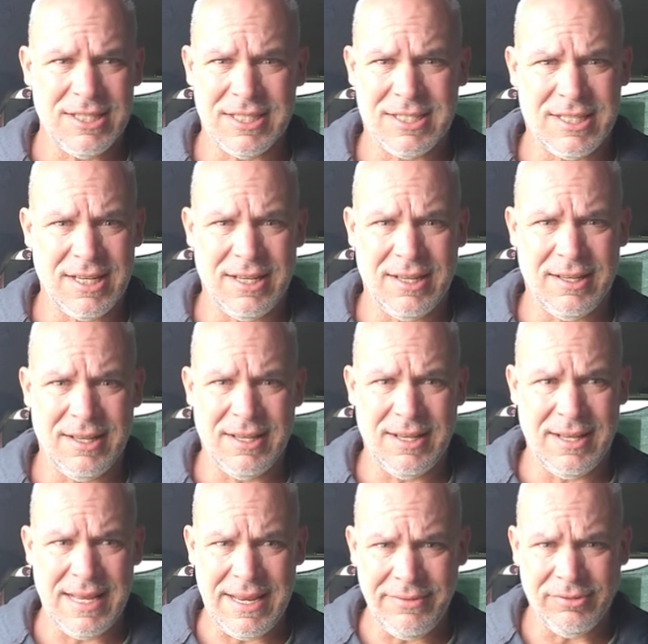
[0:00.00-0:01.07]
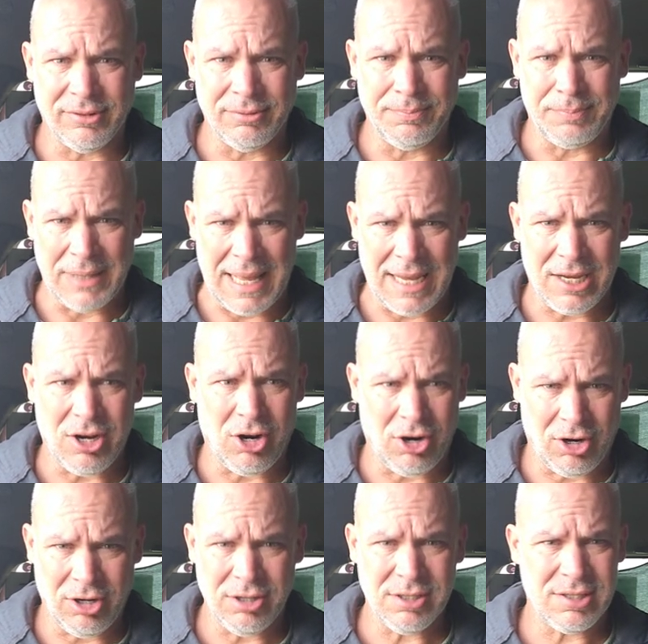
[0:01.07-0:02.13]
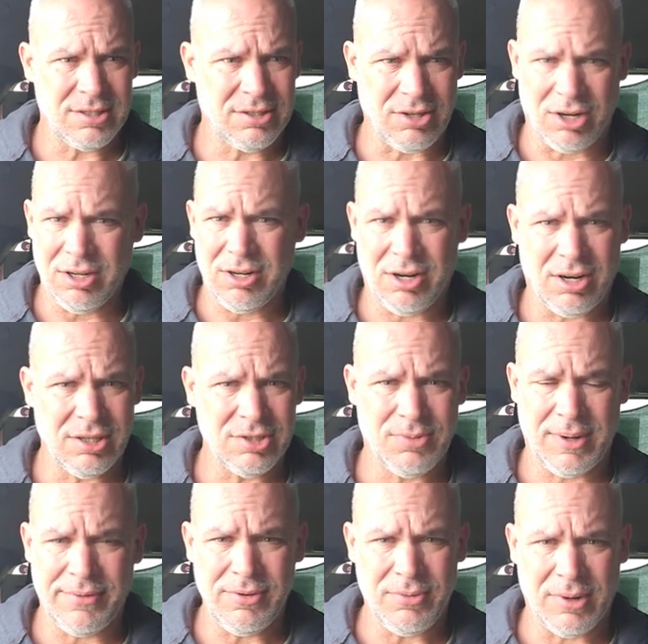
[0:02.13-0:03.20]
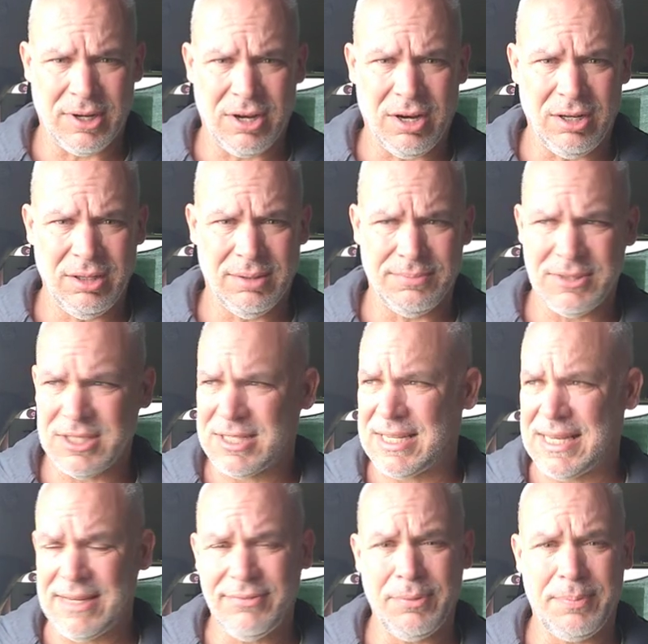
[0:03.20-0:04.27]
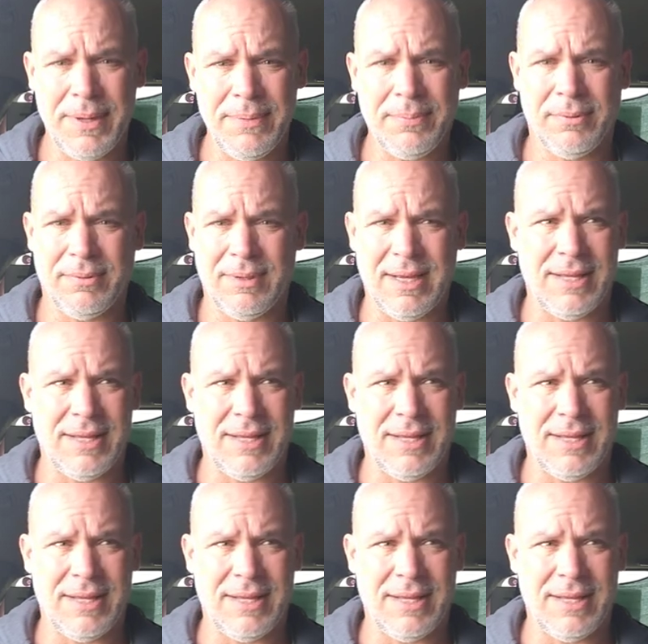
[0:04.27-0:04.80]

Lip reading: just evil black hearts, dark hearts, whatever you want to call them, just evil people,